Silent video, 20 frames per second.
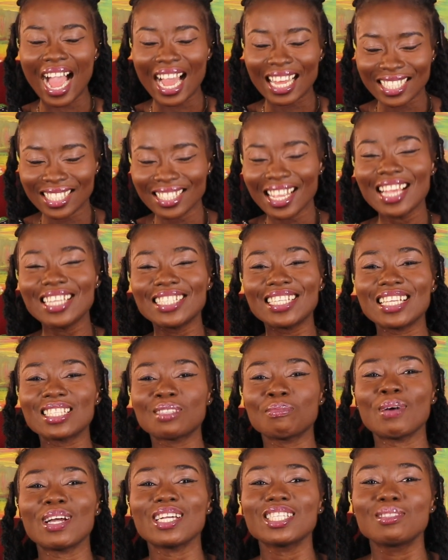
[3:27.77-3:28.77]
aside the
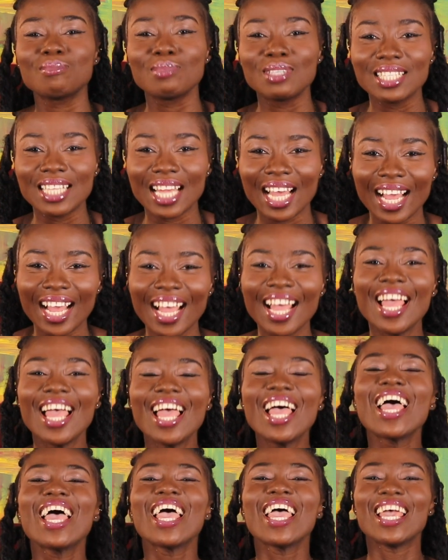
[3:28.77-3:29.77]
Spice Media,
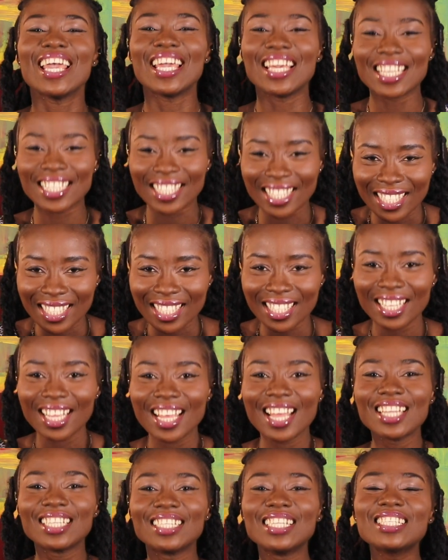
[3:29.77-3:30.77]
is
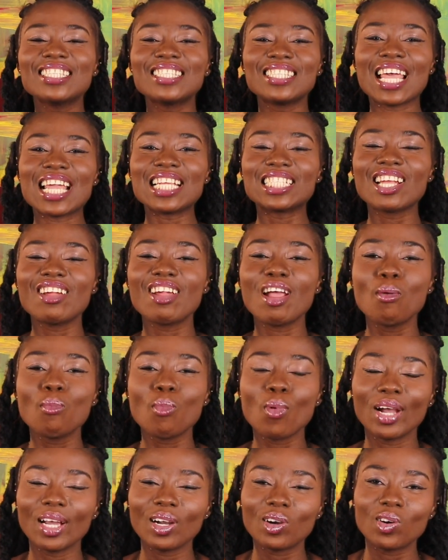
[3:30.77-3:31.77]
this Nigerian
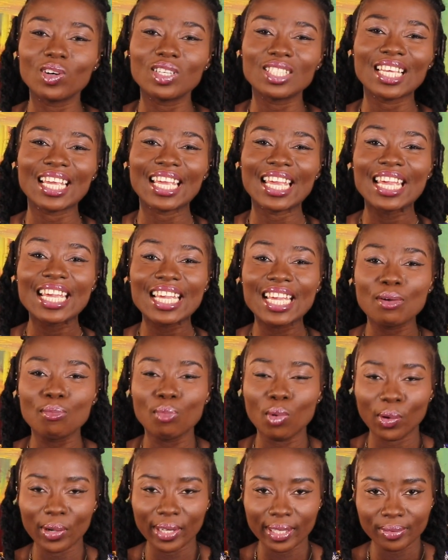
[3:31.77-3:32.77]
boy called Ink
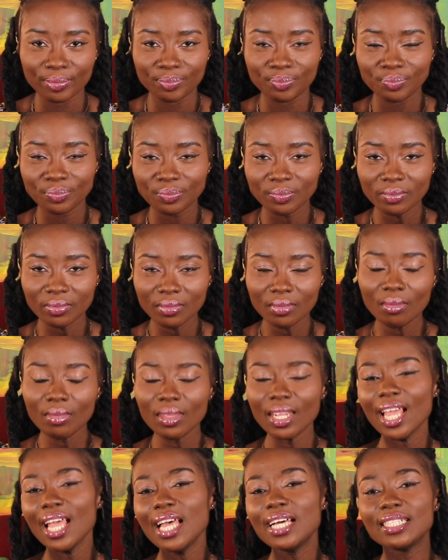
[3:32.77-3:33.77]
Boy.
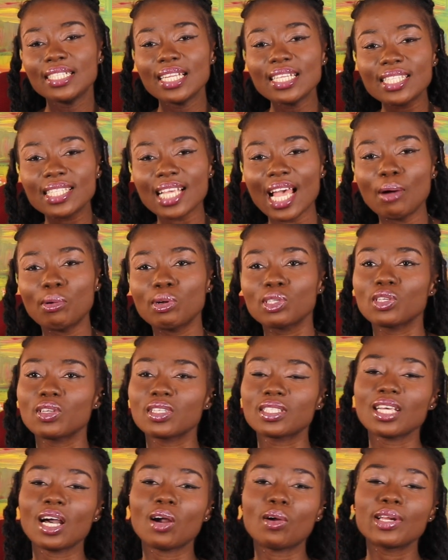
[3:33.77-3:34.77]
This guy was on
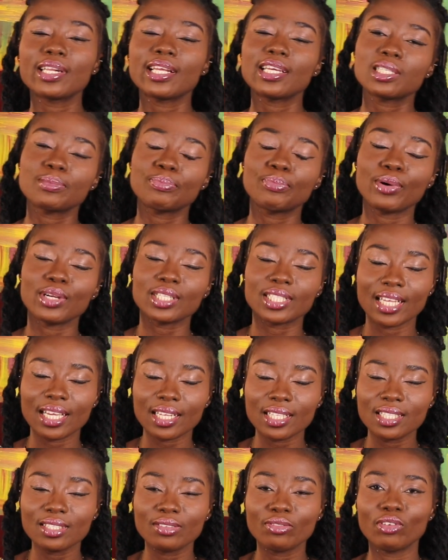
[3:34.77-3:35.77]
Sarkodie's
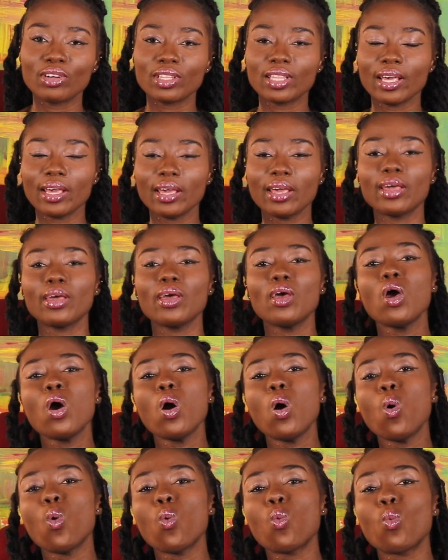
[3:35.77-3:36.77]
project for the
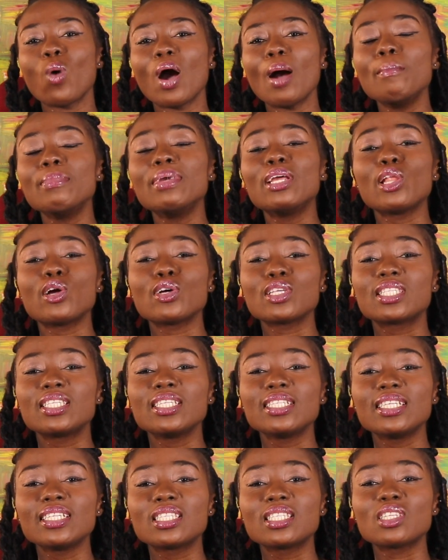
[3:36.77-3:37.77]
1 million
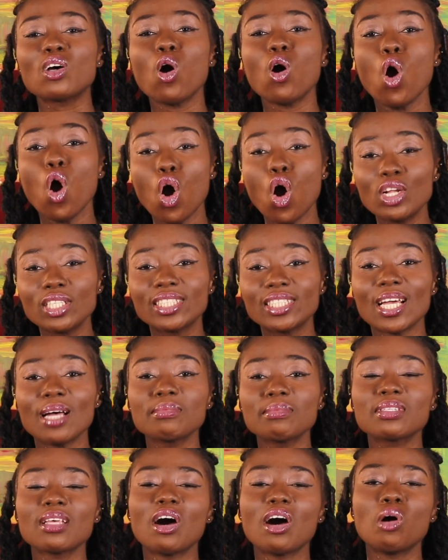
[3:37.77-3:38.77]
CDs on
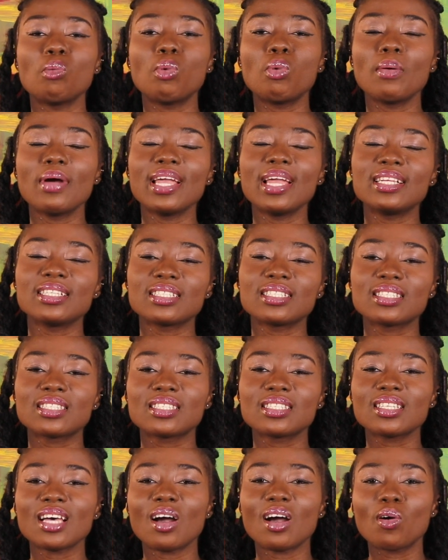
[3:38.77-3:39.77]
Jam's album, and
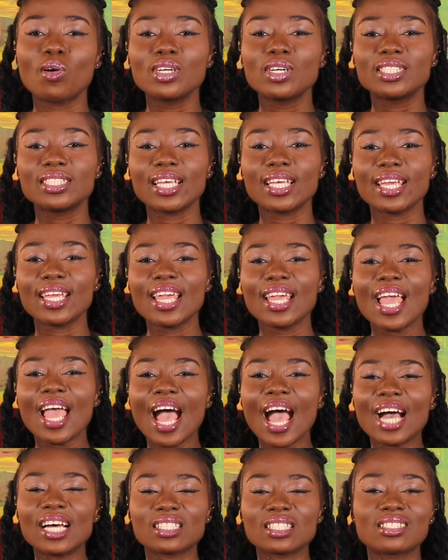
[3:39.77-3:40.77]
Sarkodie
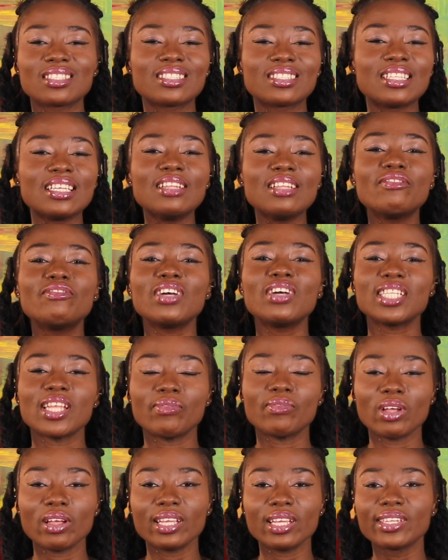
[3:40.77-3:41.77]
has delivered a
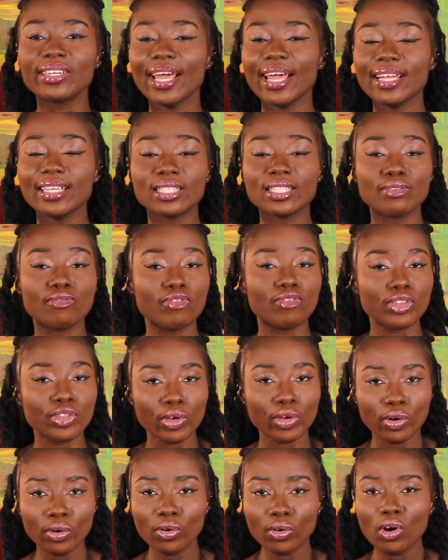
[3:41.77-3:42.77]
very nice
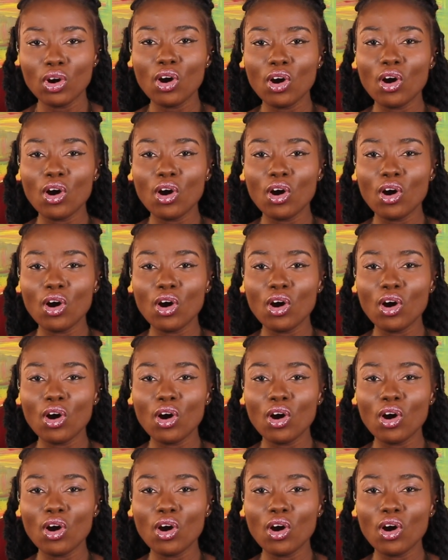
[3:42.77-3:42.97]
video,